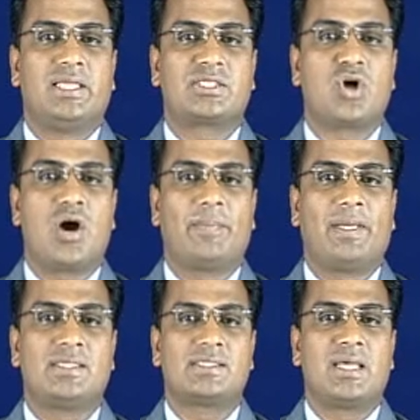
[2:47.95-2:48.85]
This
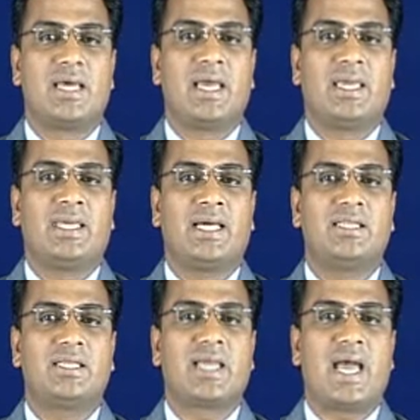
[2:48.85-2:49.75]
copies
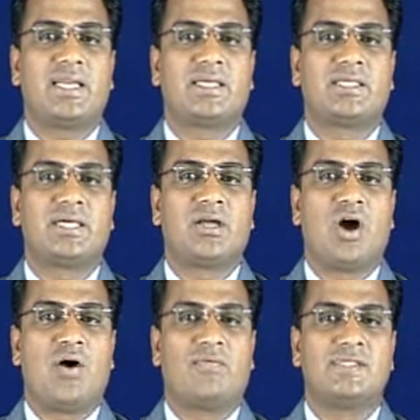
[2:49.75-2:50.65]
nth
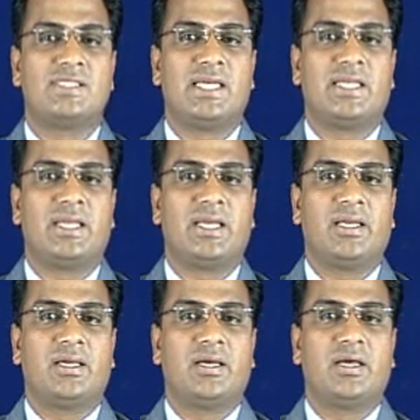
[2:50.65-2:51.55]
character of
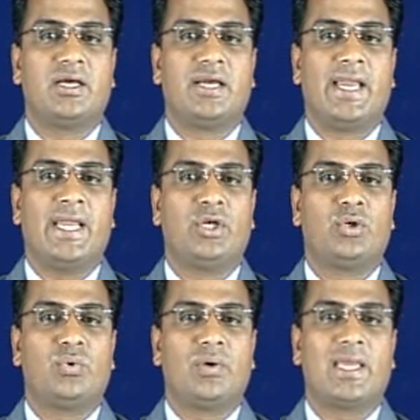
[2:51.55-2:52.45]
ct
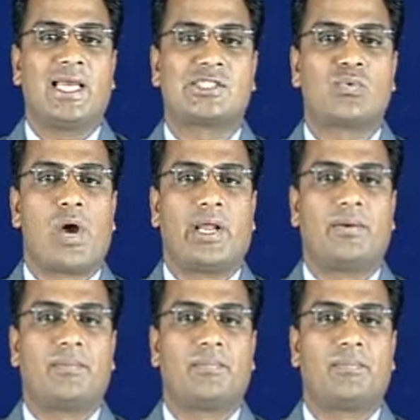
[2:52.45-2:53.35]
into
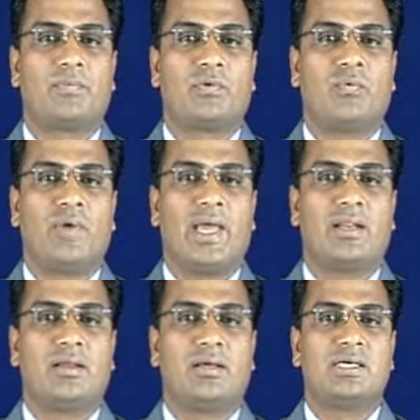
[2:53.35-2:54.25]
S1,
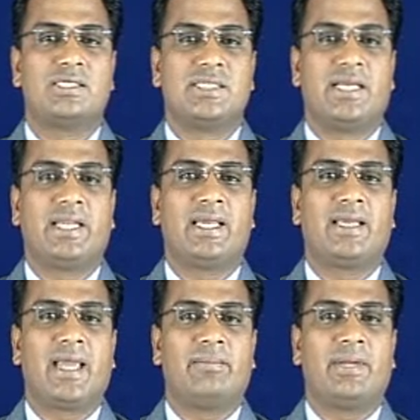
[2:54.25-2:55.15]
where
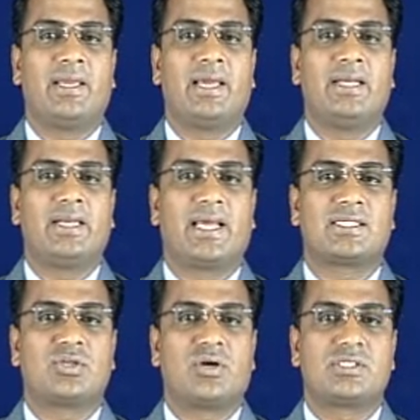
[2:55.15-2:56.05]
ct can be any
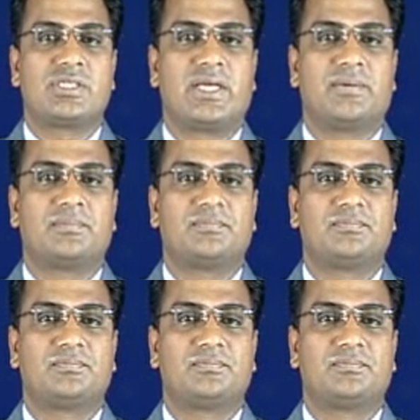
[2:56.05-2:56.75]
text or string.